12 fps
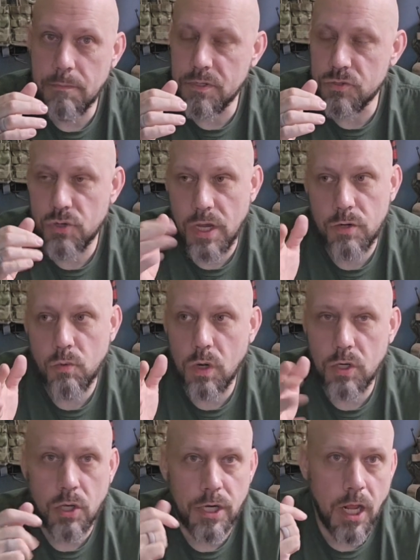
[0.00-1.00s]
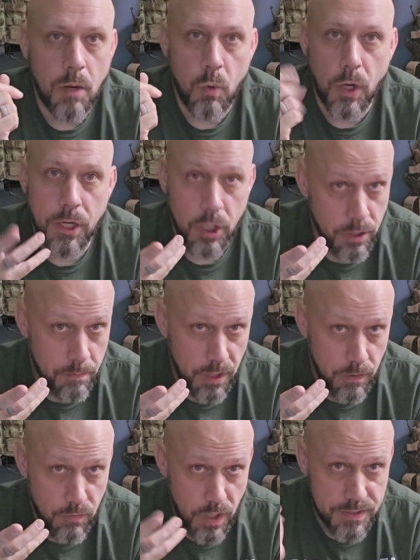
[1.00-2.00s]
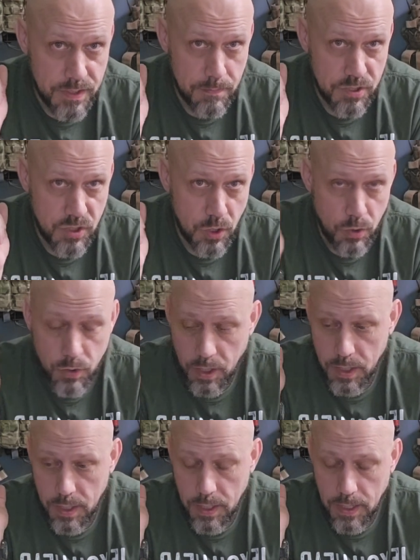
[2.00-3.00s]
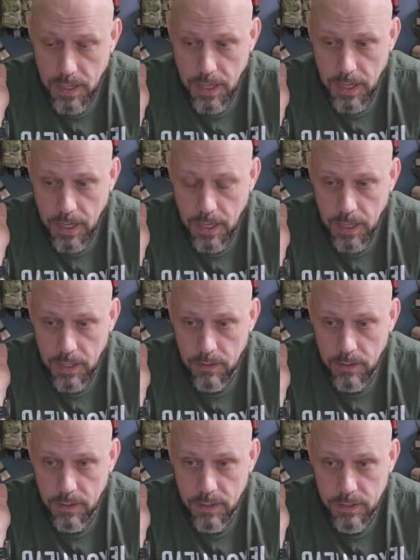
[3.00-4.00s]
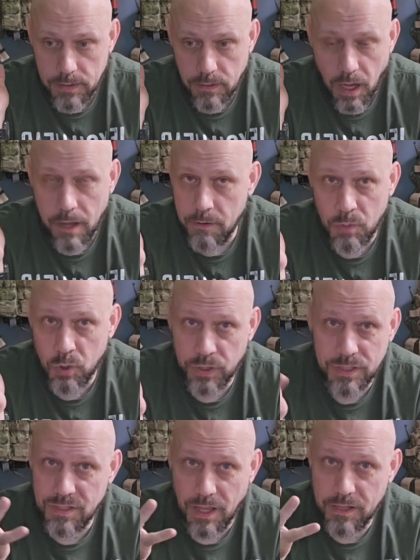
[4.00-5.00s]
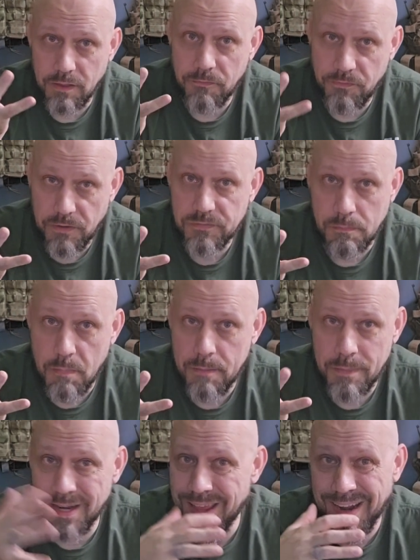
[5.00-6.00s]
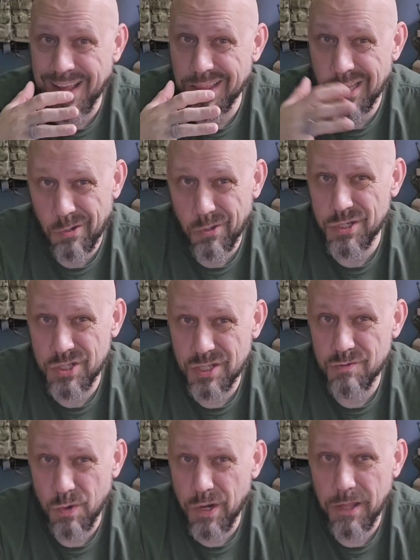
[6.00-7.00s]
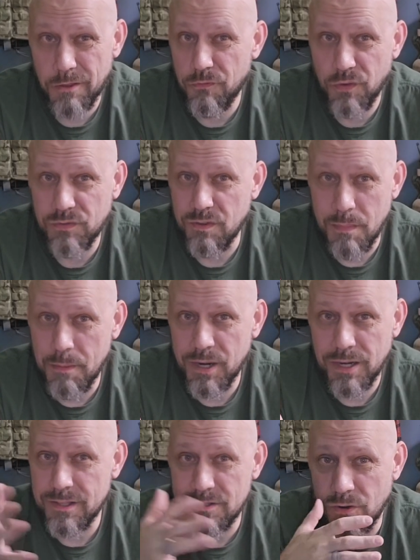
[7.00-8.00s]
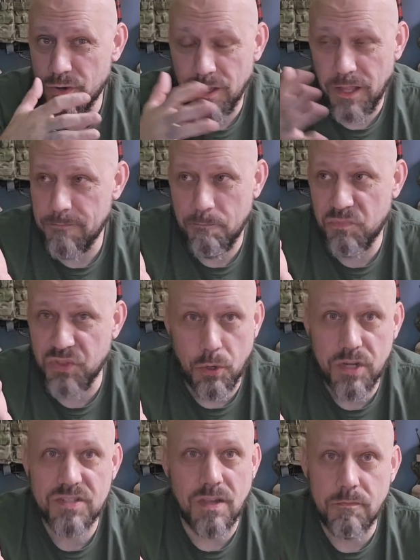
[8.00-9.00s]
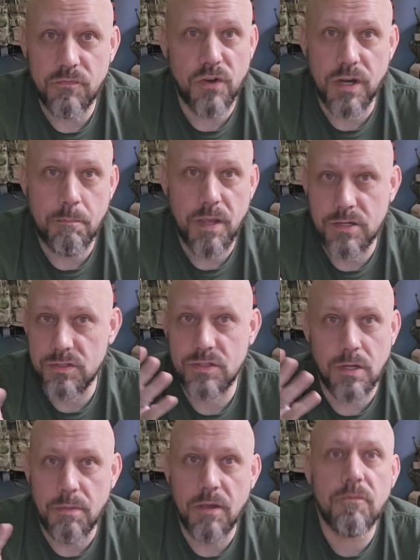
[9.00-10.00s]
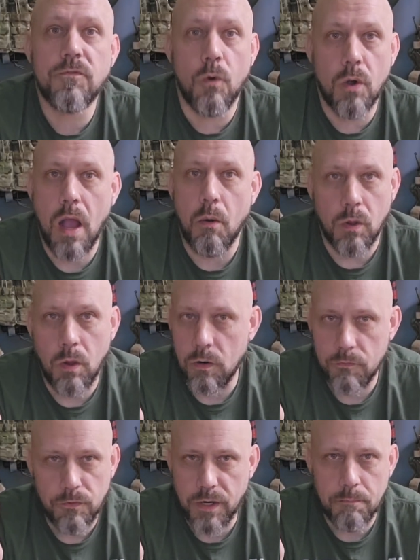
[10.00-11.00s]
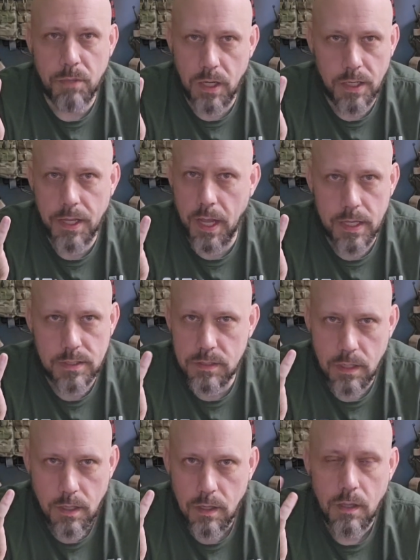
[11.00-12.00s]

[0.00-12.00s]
I've been trying to work on it. I'm working on the Bill of Rights episode, and I am only to like the 5th Amendment, and I literally just wrote out the 5th Amendment. It's already like 30-some freaking pages. It's going to be a 4-hour-long freaking podcast.